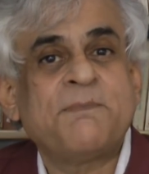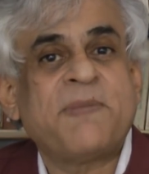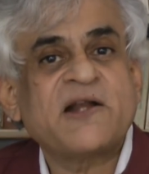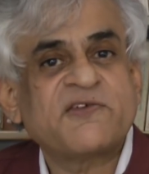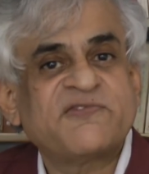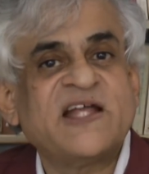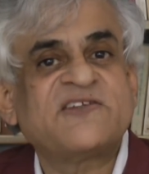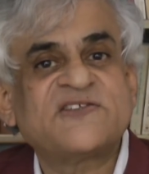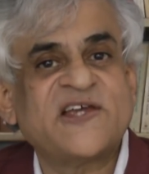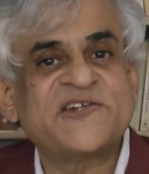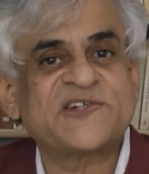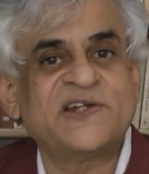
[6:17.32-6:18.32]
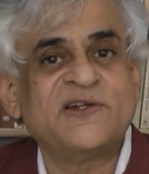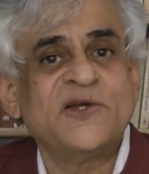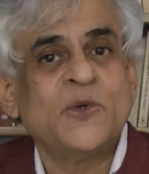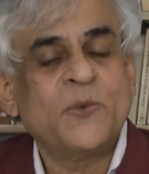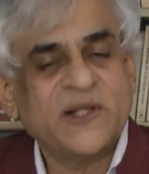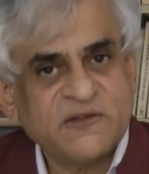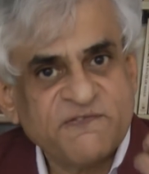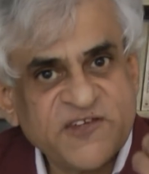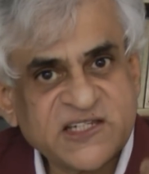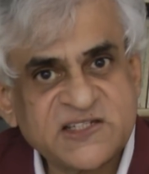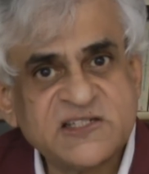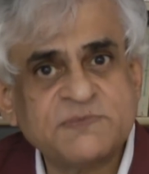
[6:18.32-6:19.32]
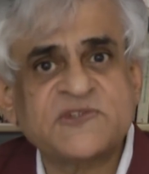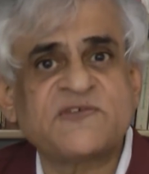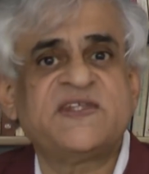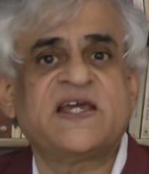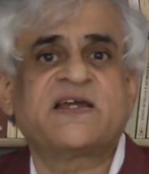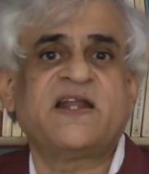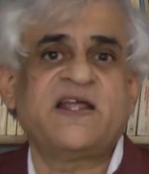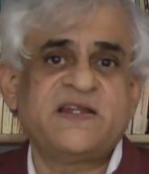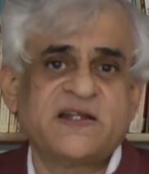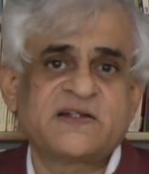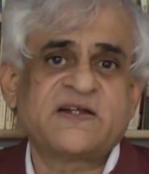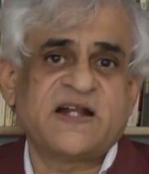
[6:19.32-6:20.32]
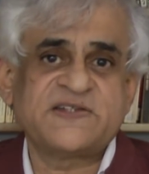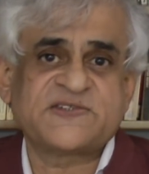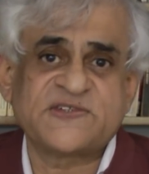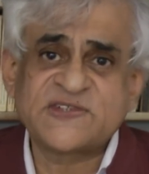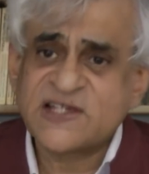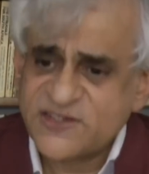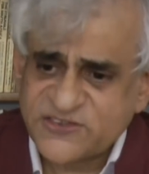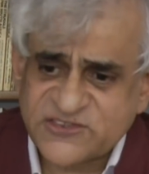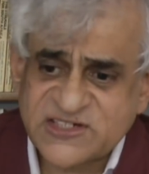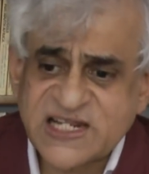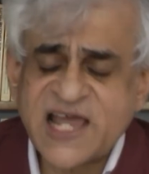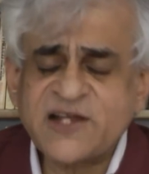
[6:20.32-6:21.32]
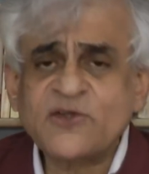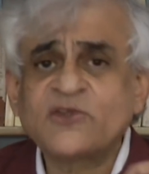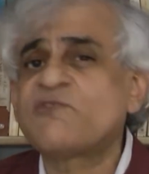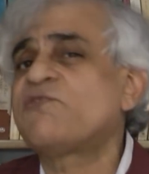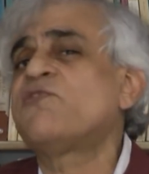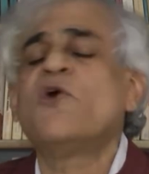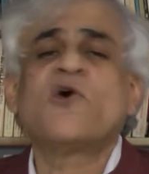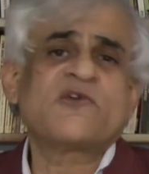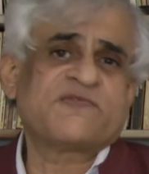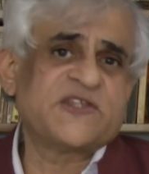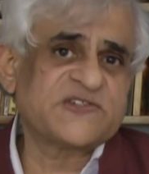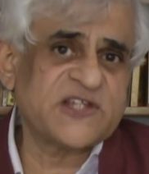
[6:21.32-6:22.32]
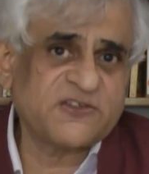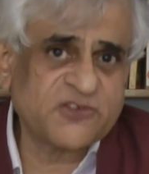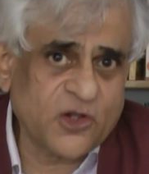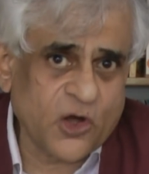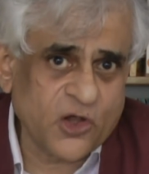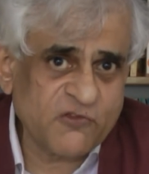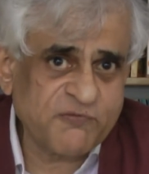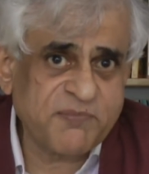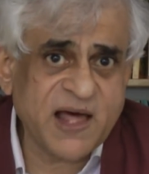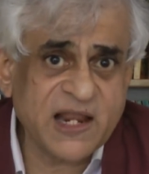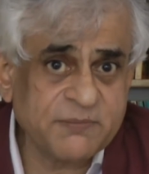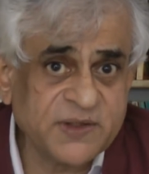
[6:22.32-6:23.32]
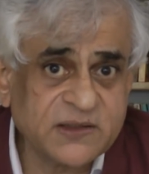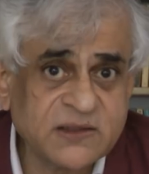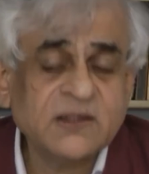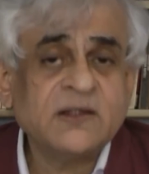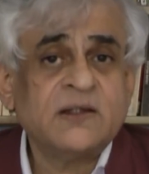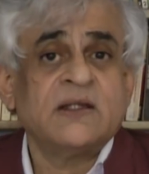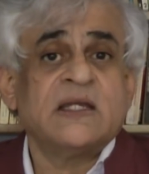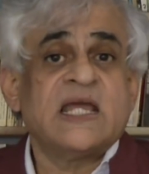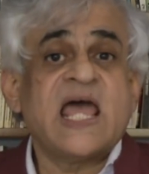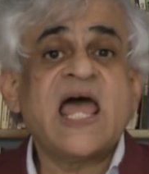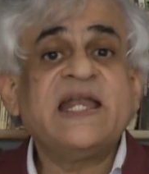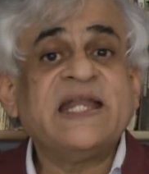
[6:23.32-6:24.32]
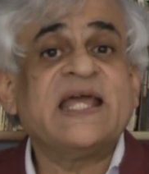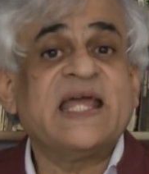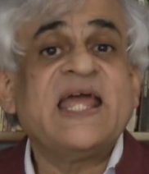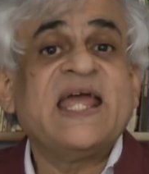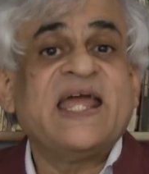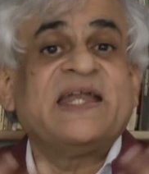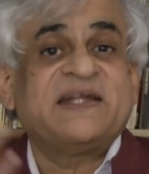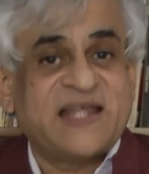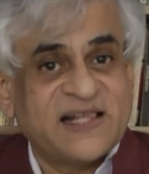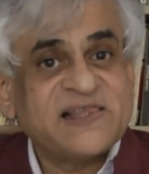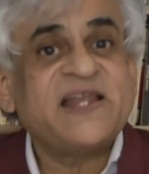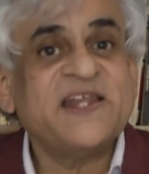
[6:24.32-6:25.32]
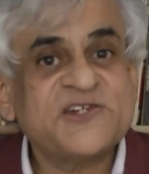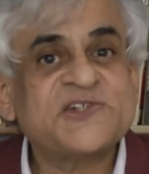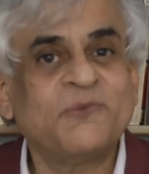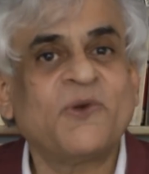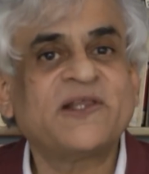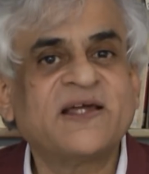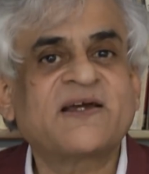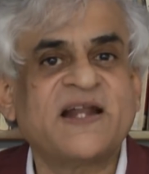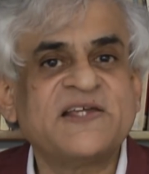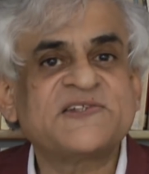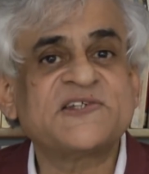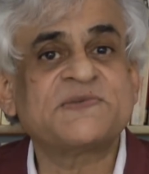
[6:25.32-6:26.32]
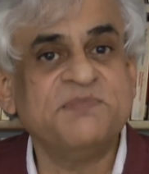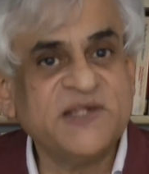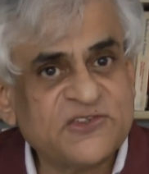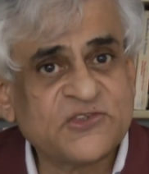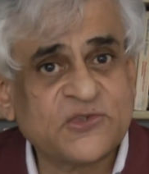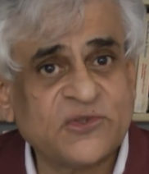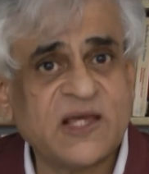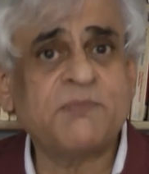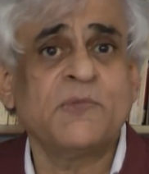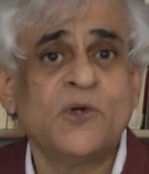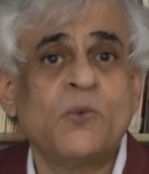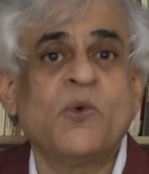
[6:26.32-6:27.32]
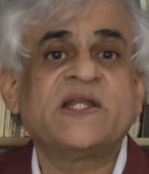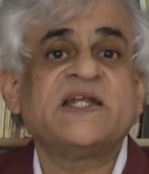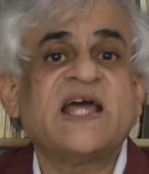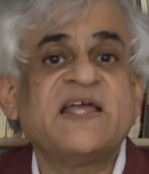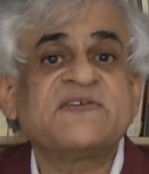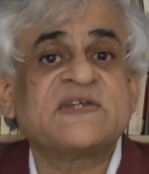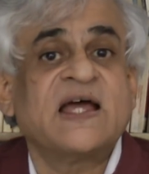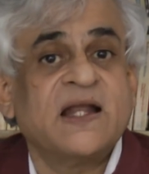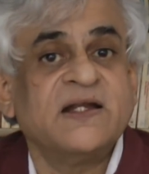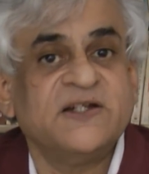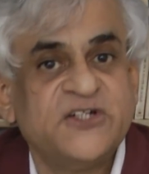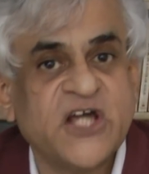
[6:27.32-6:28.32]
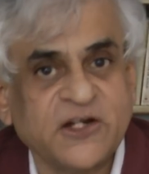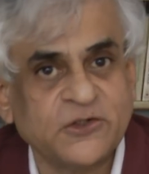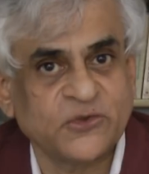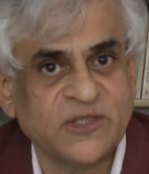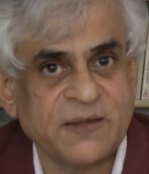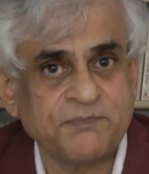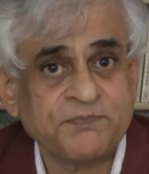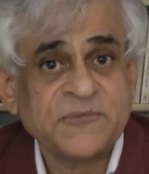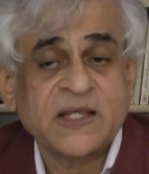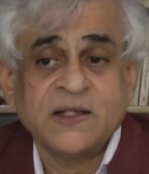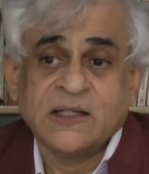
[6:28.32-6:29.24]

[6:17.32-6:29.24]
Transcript: a part of that session where the victims of the agrarian crisis stand on the floor of the Central Hall of Parliament and tell the nation what the crisis means to them, what it has done to them.